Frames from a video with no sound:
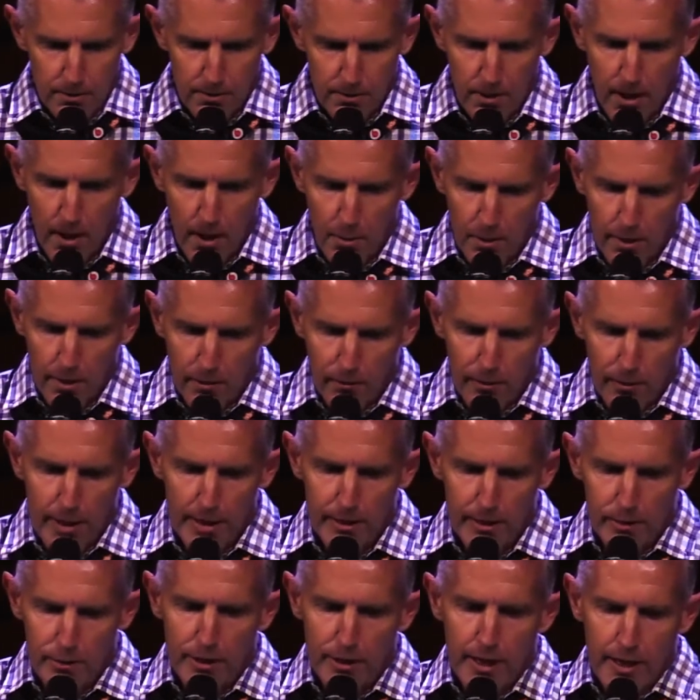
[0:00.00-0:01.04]
I want to
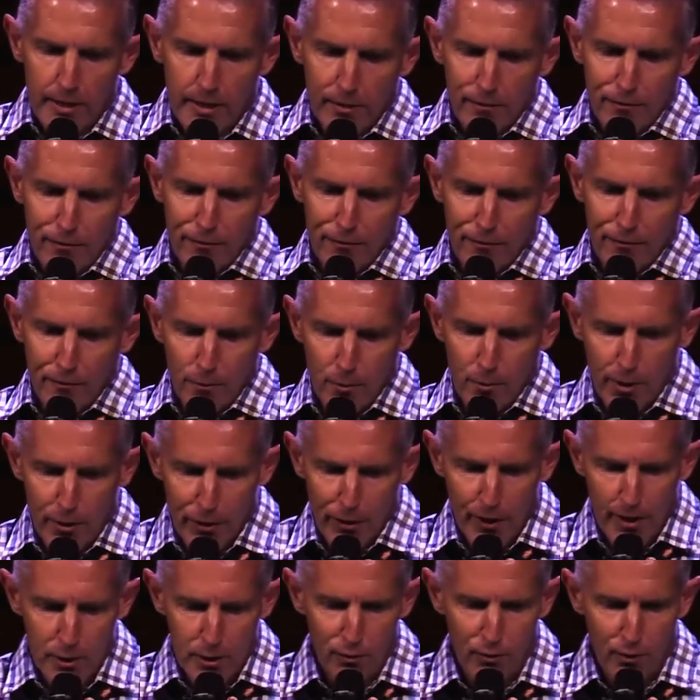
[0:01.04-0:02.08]
read together with
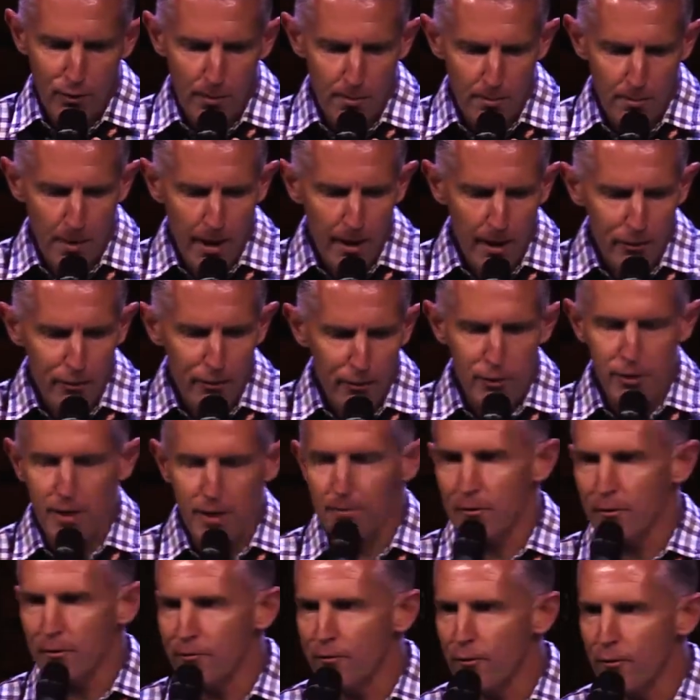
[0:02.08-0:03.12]
us from Matthew
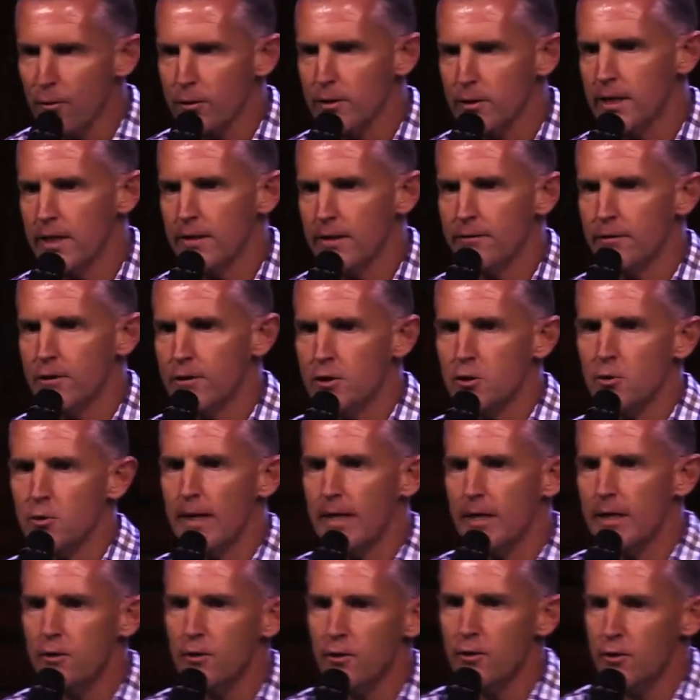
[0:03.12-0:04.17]
chapter 14, verse
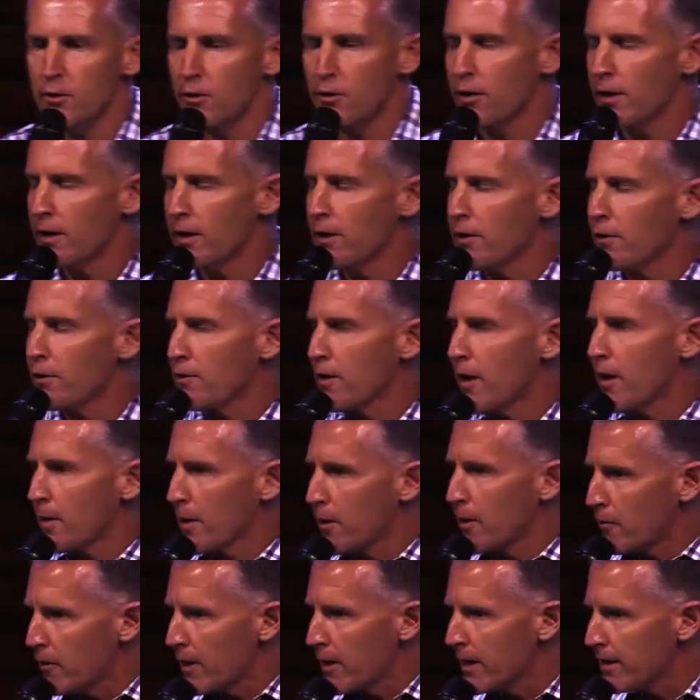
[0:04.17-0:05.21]
22 to 33. I want
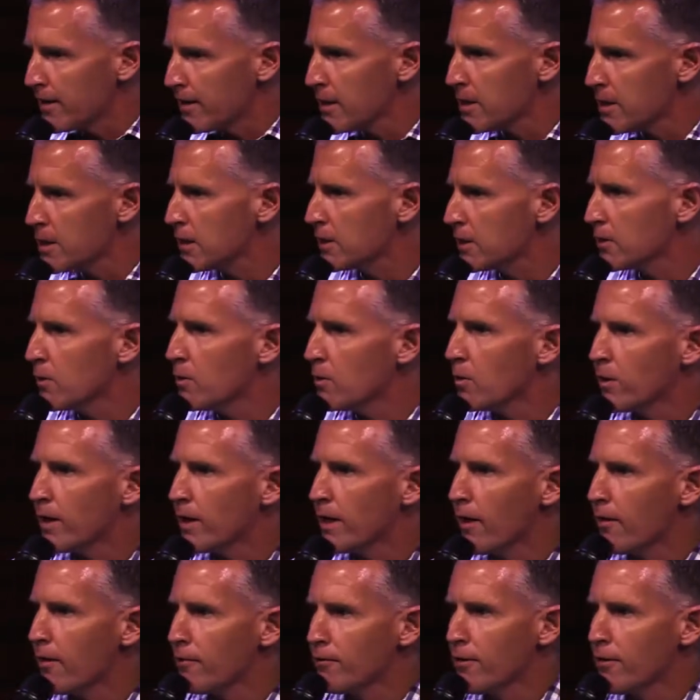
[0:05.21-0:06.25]
to read the story
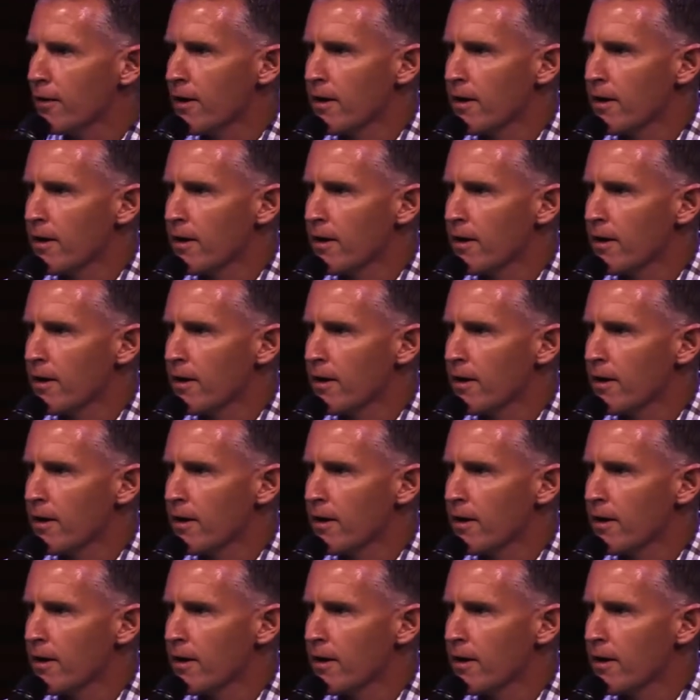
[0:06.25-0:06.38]
of